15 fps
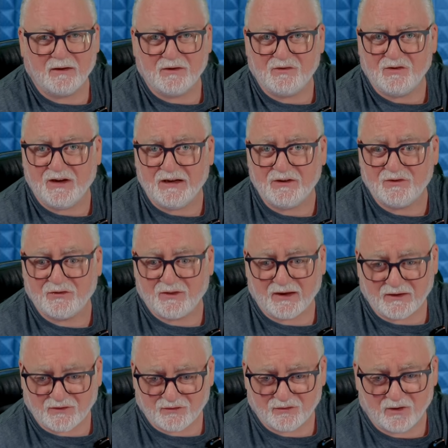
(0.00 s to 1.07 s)
change
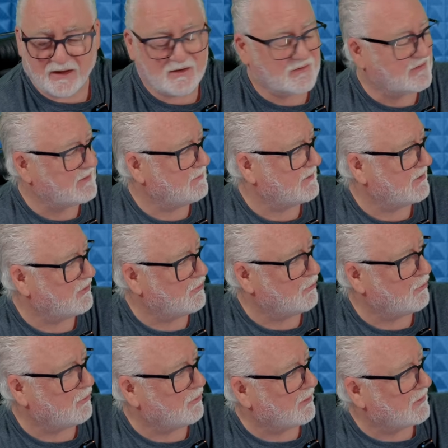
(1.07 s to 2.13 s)
things, so let's see what they
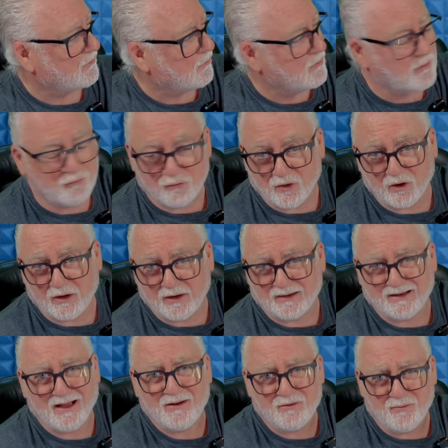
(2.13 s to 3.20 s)
do. I
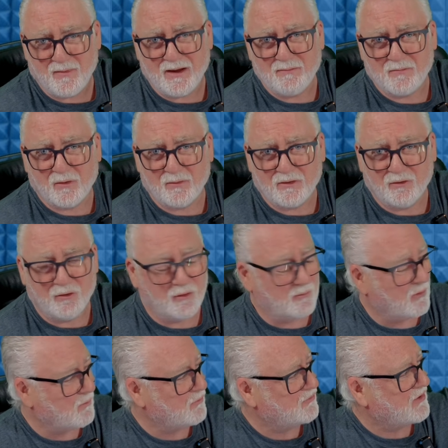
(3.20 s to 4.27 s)
can't remember what they do,
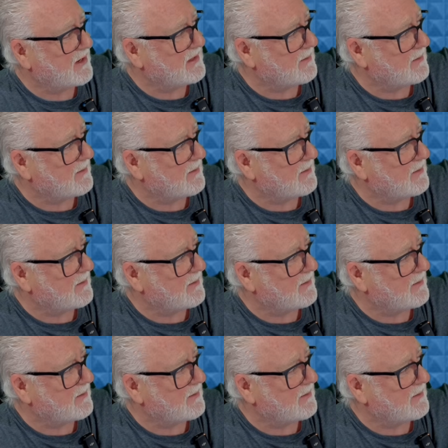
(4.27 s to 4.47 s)
but we'll try them